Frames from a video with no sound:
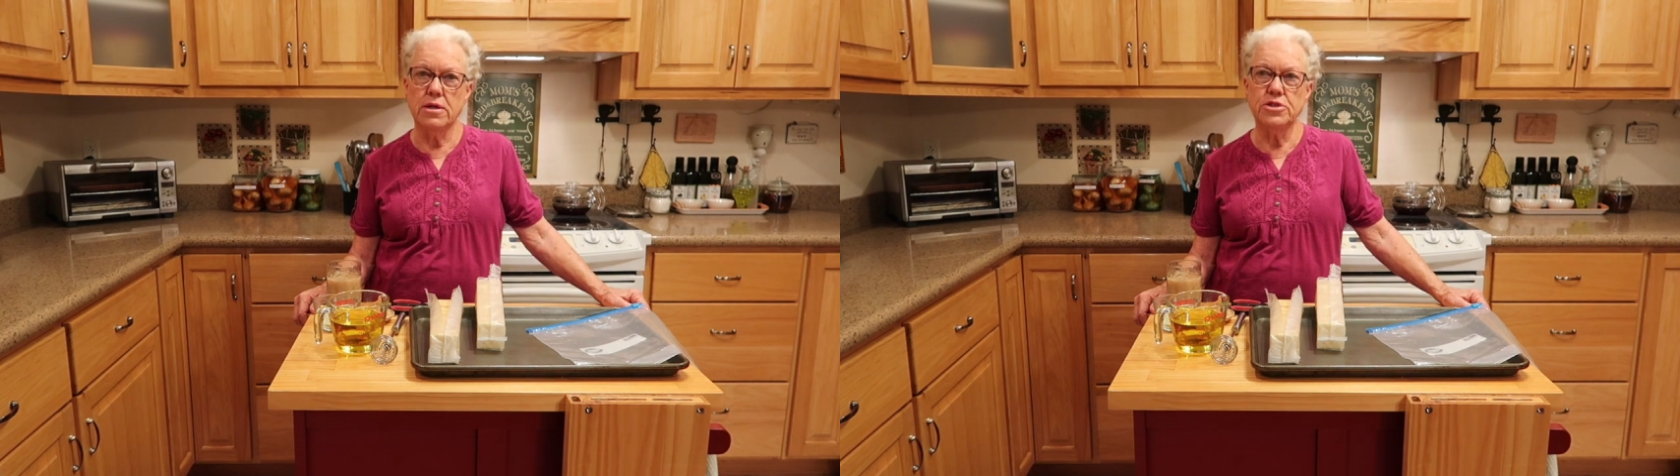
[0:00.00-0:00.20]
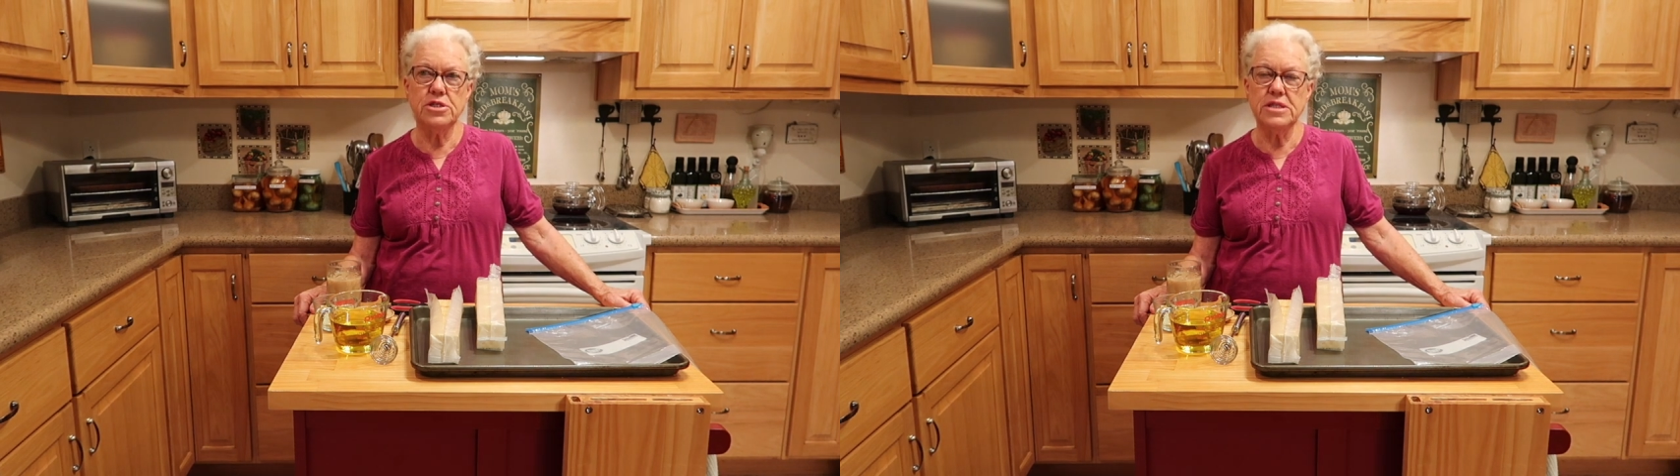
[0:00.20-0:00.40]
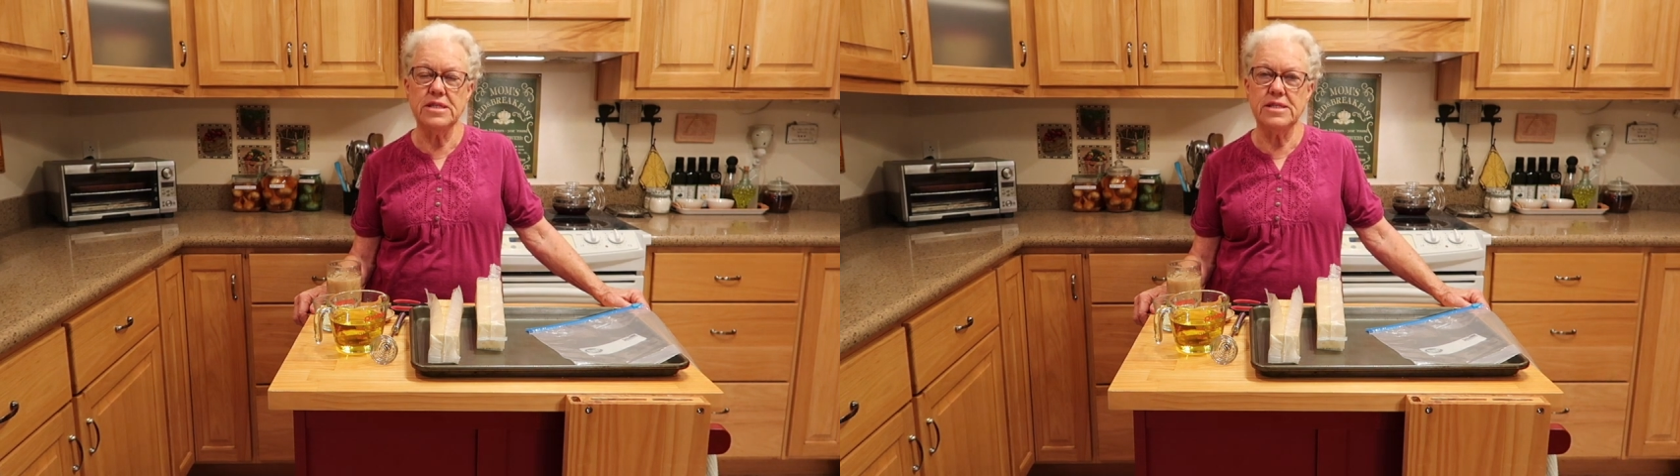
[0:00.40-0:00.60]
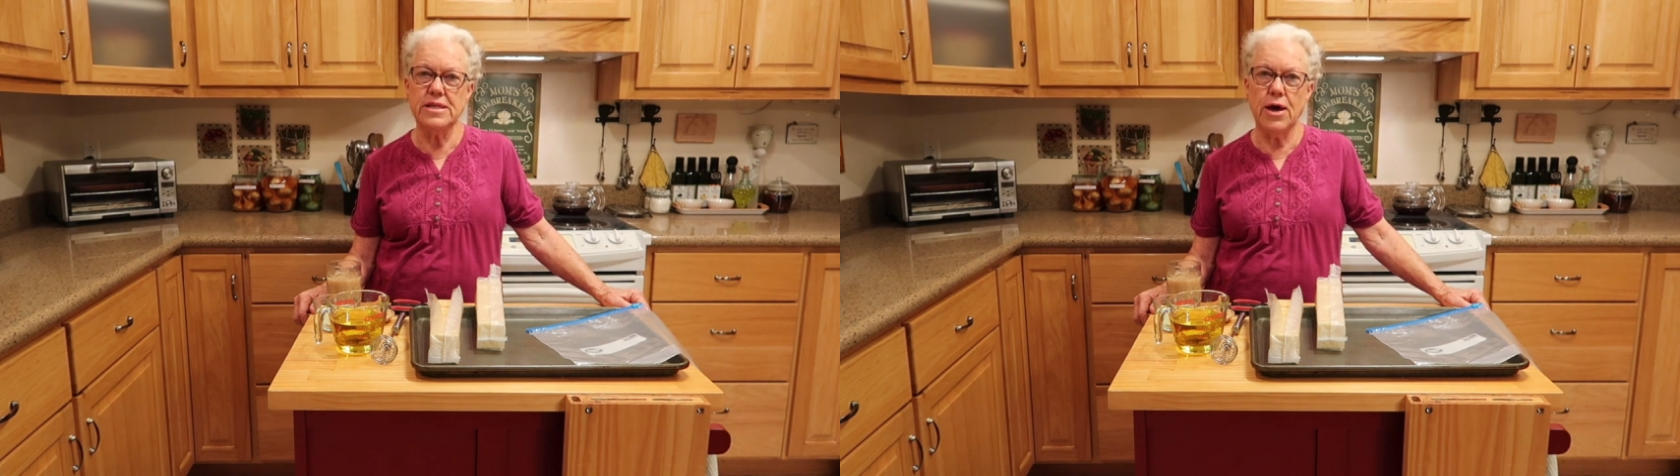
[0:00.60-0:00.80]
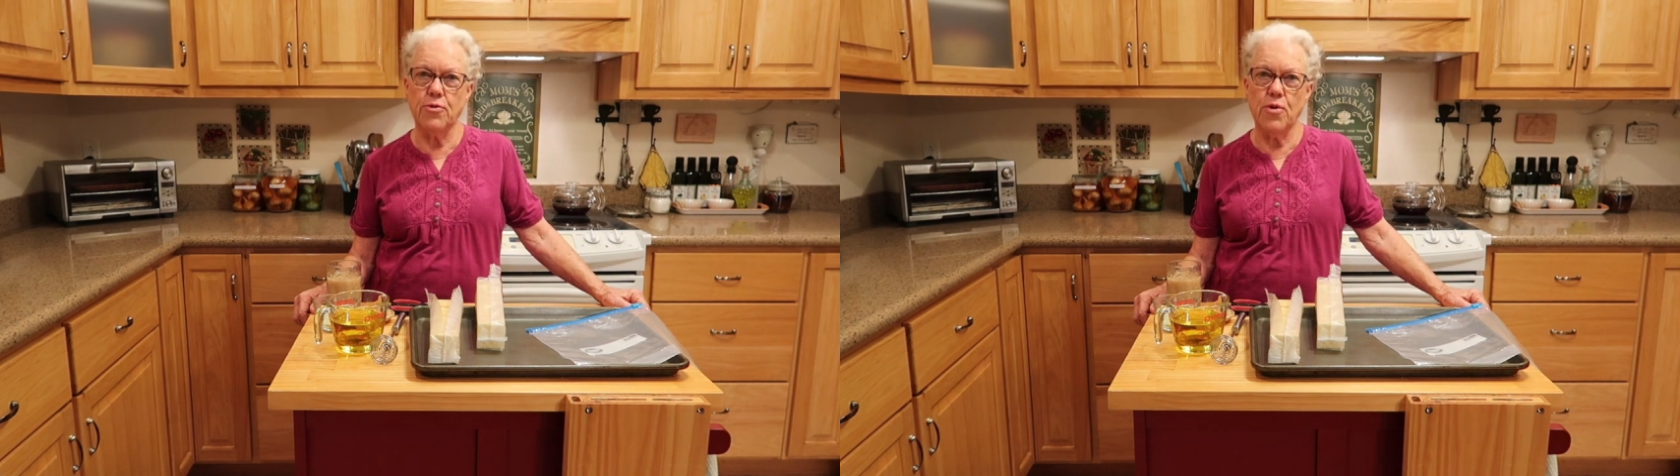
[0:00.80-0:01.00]
Just didn't
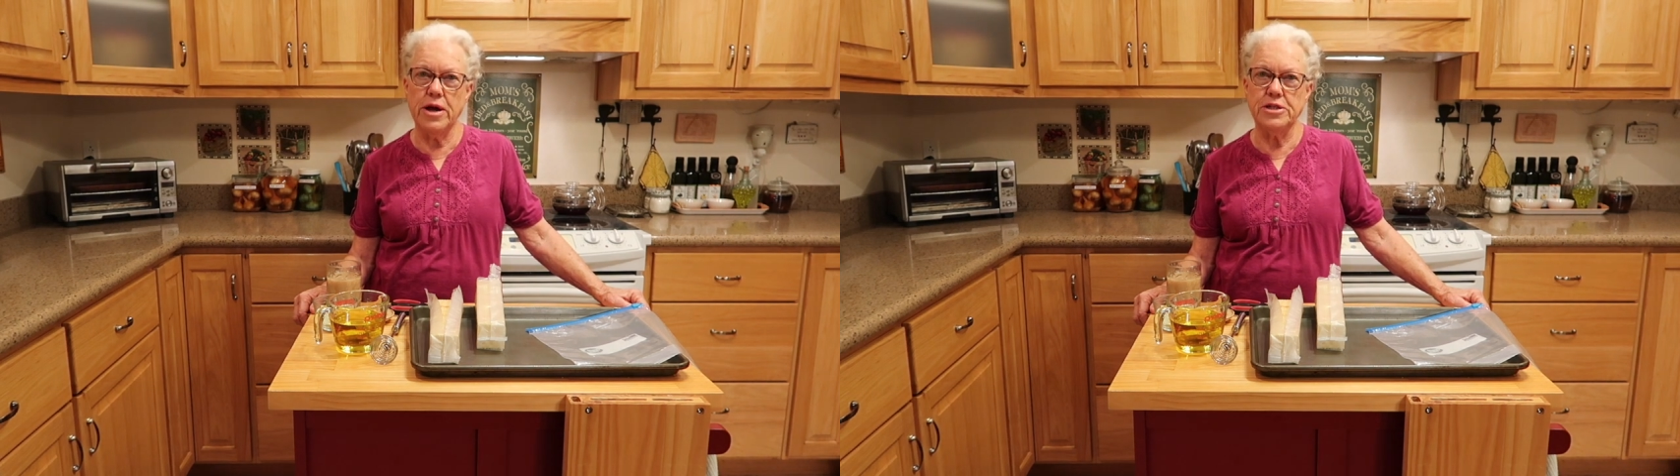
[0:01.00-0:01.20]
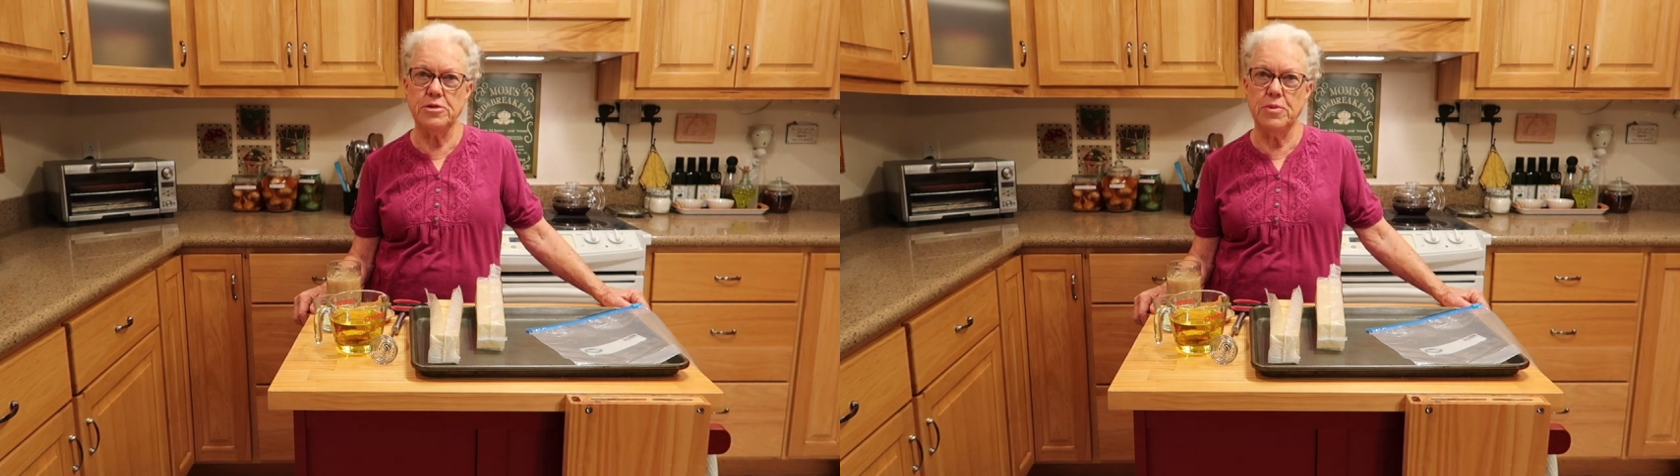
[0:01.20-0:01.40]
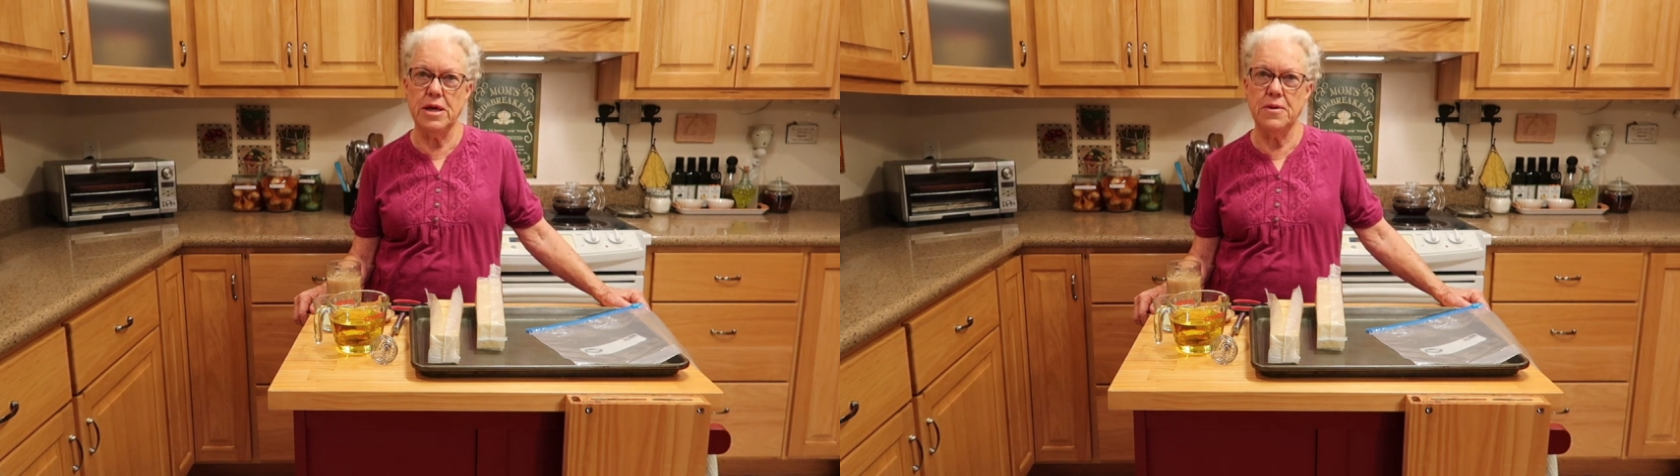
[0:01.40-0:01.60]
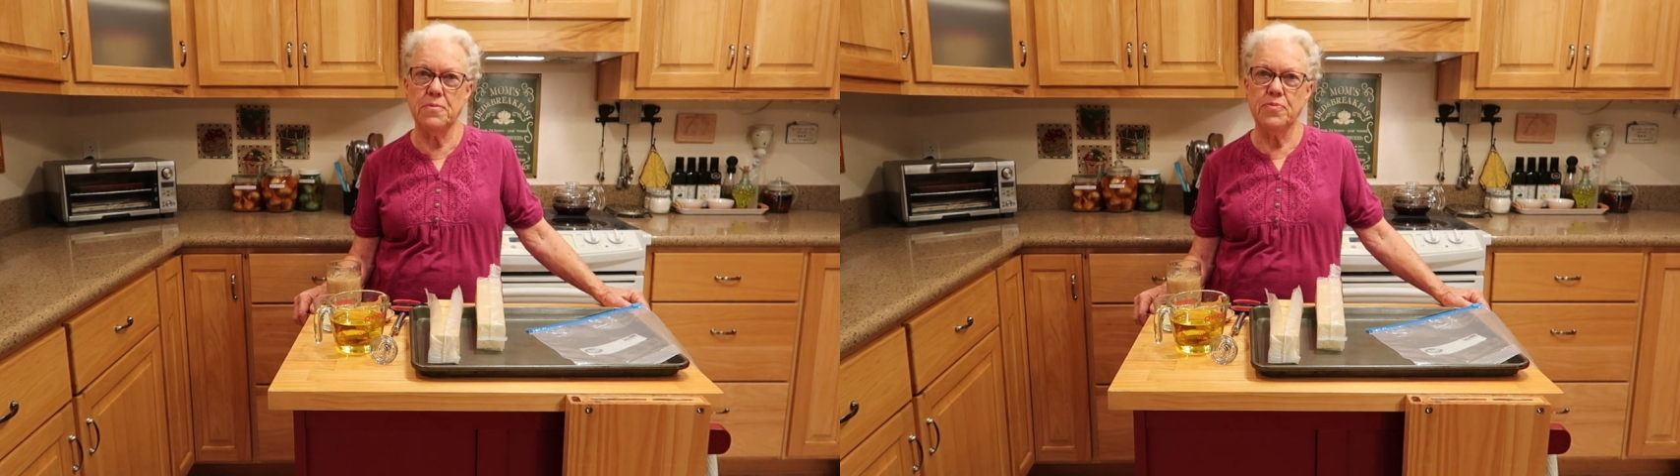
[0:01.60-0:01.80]
sound right to me.